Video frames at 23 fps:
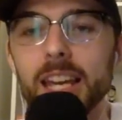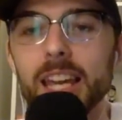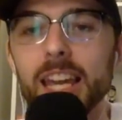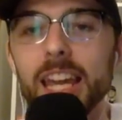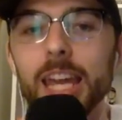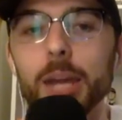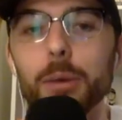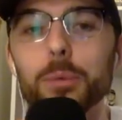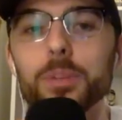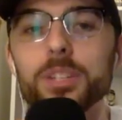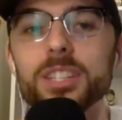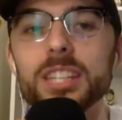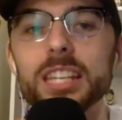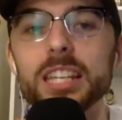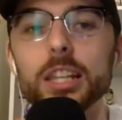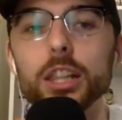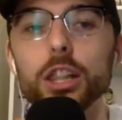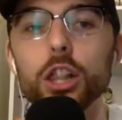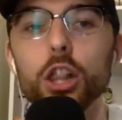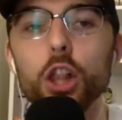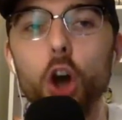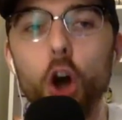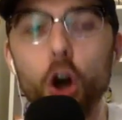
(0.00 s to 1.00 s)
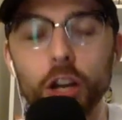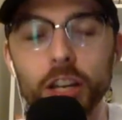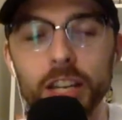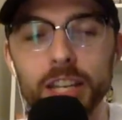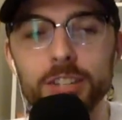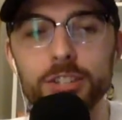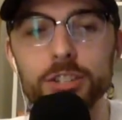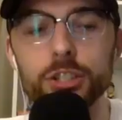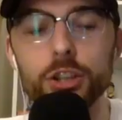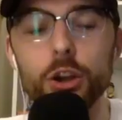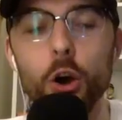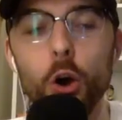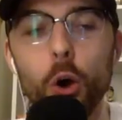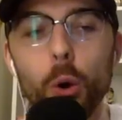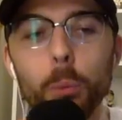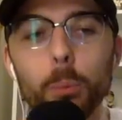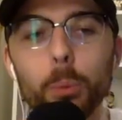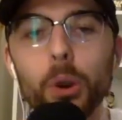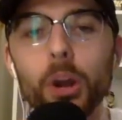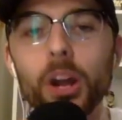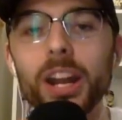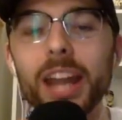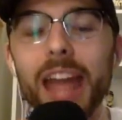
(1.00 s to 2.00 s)
it was the longest
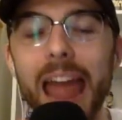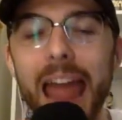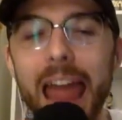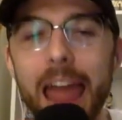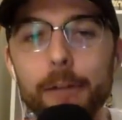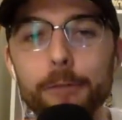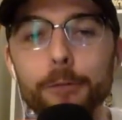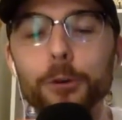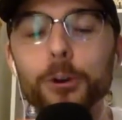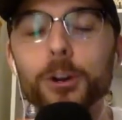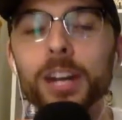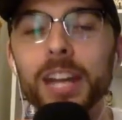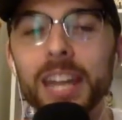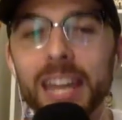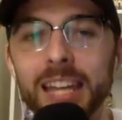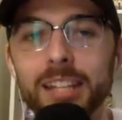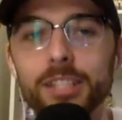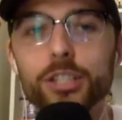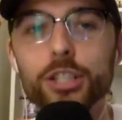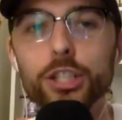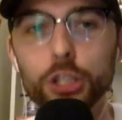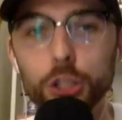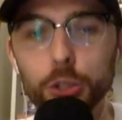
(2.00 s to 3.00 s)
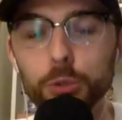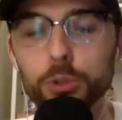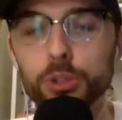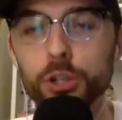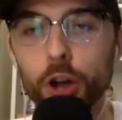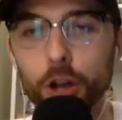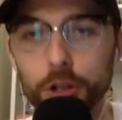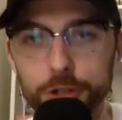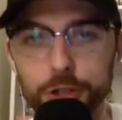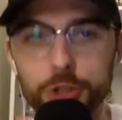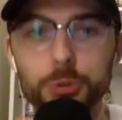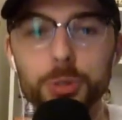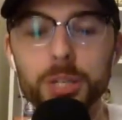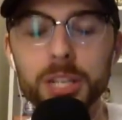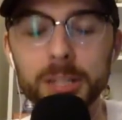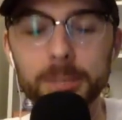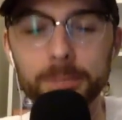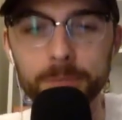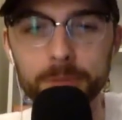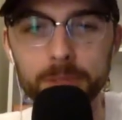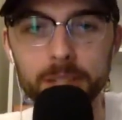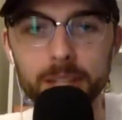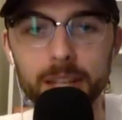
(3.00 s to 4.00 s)
home run ever hit to Eutaw Street
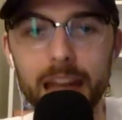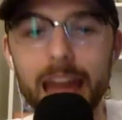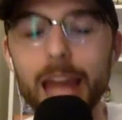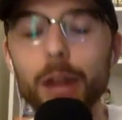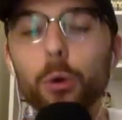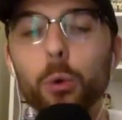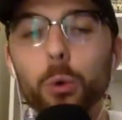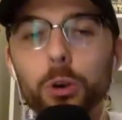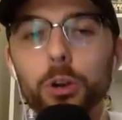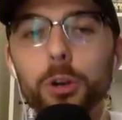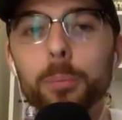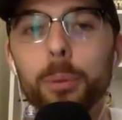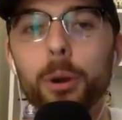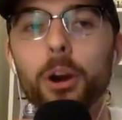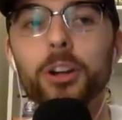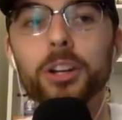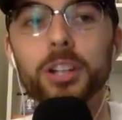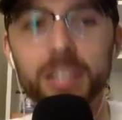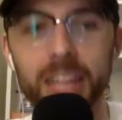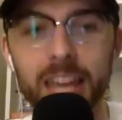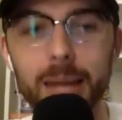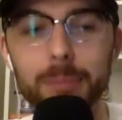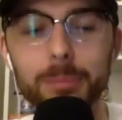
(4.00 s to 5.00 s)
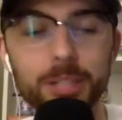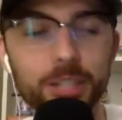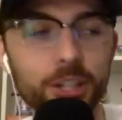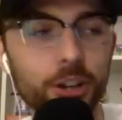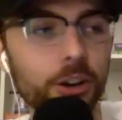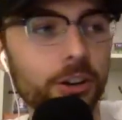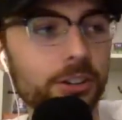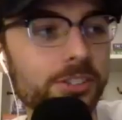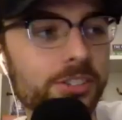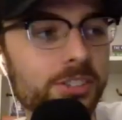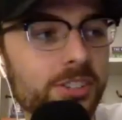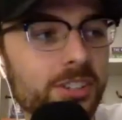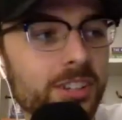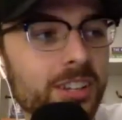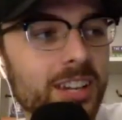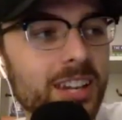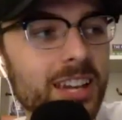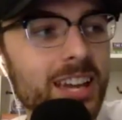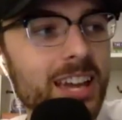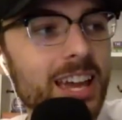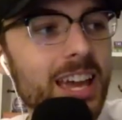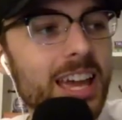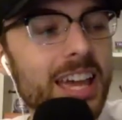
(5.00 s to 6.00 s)
at Oriole Park at Camden Yards.
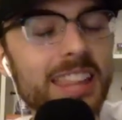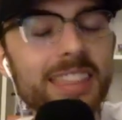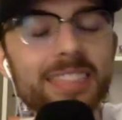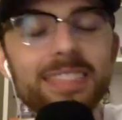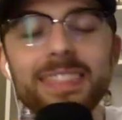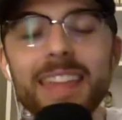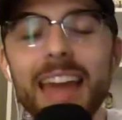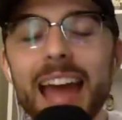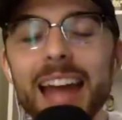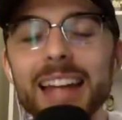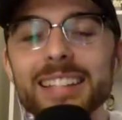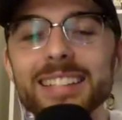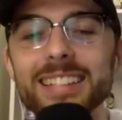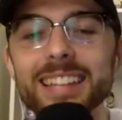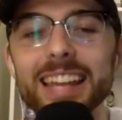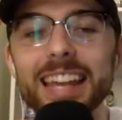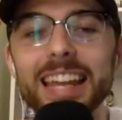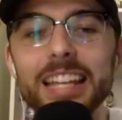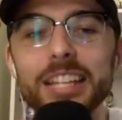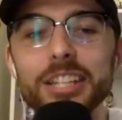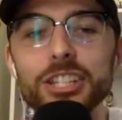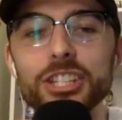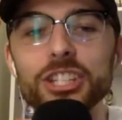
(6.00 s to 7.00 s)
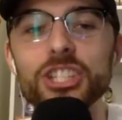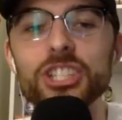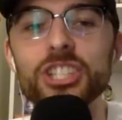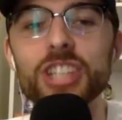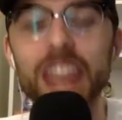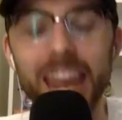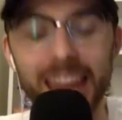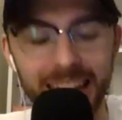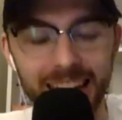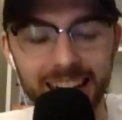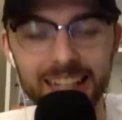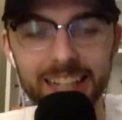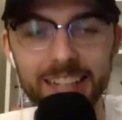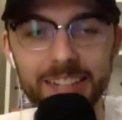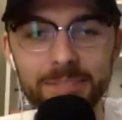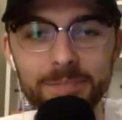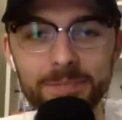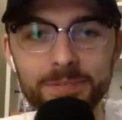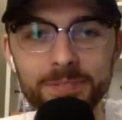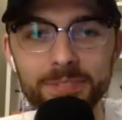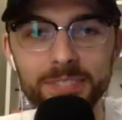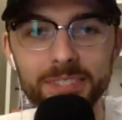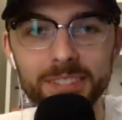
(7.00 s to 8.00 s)
That is insane.
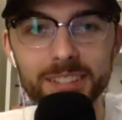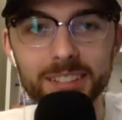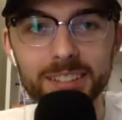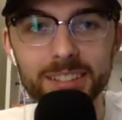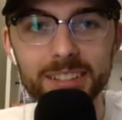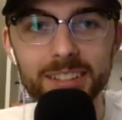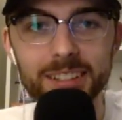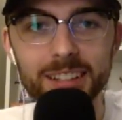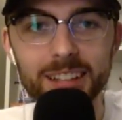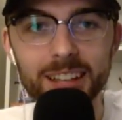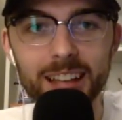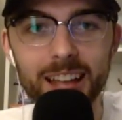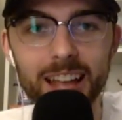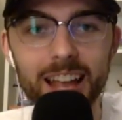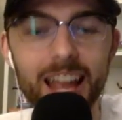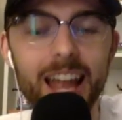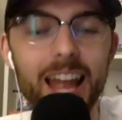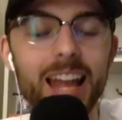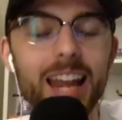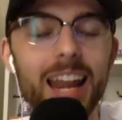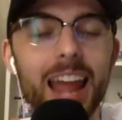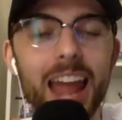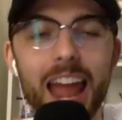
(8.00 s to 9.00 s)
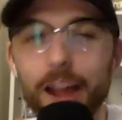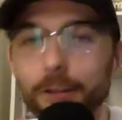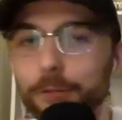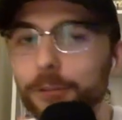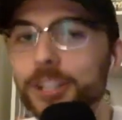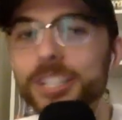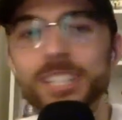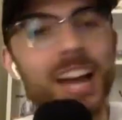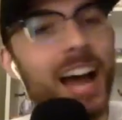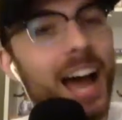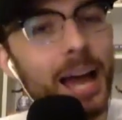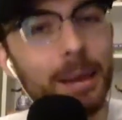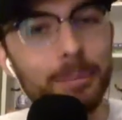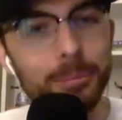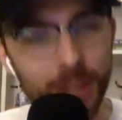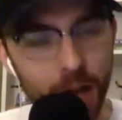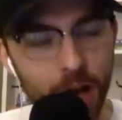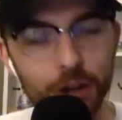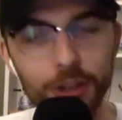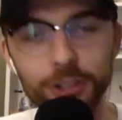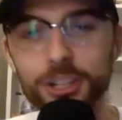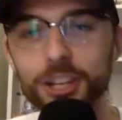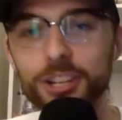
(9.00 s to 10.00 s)
And every time
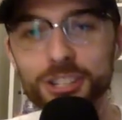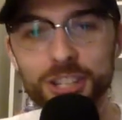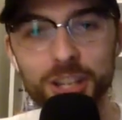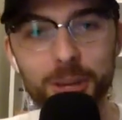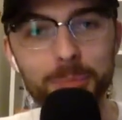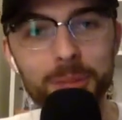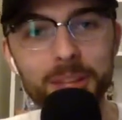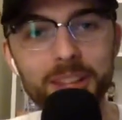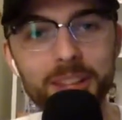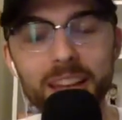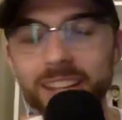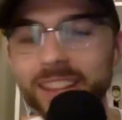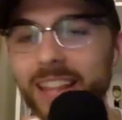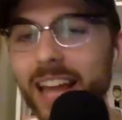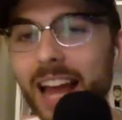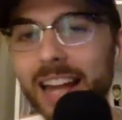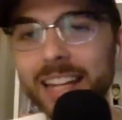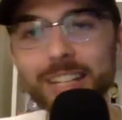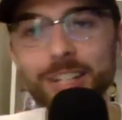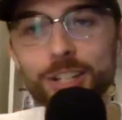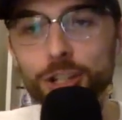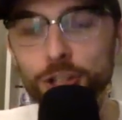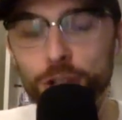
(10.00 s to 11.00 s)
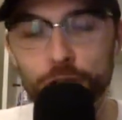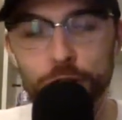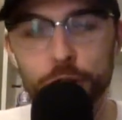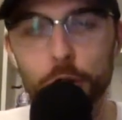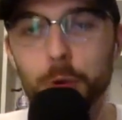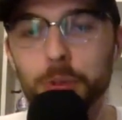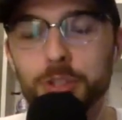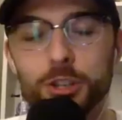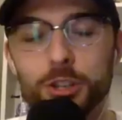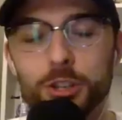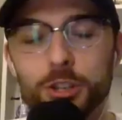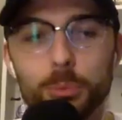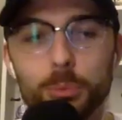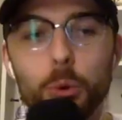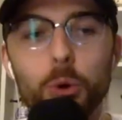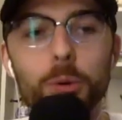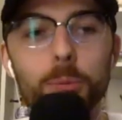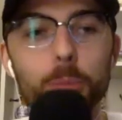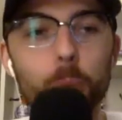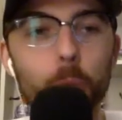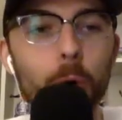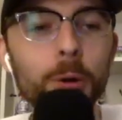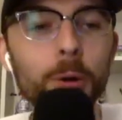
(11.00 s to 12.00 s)
Gunnar does something like that, he just shows us more
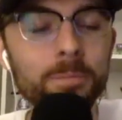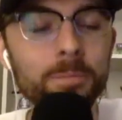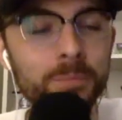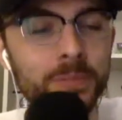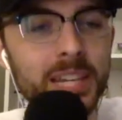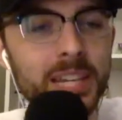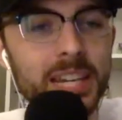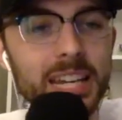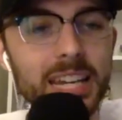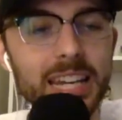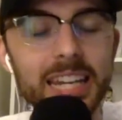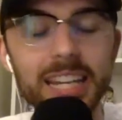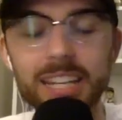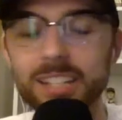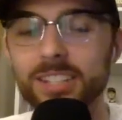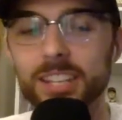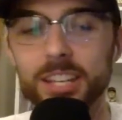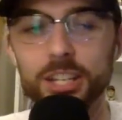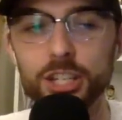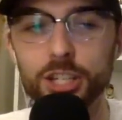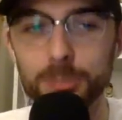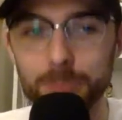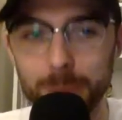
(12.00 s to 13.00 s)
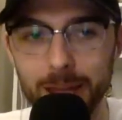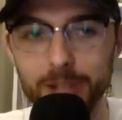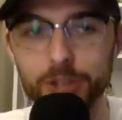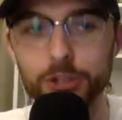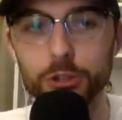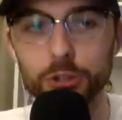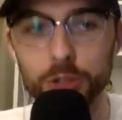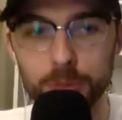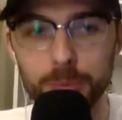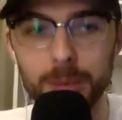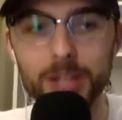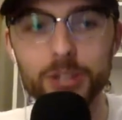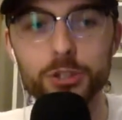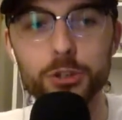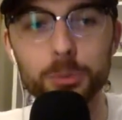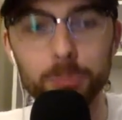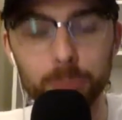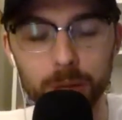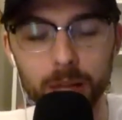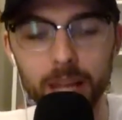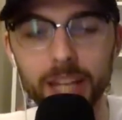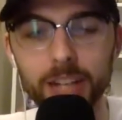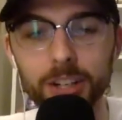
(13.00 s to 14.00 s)
and more. He is a special, special
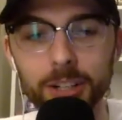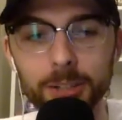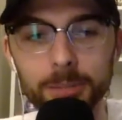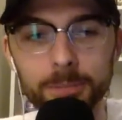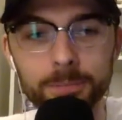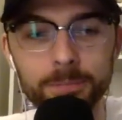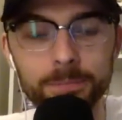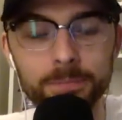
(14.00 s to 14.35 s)
player.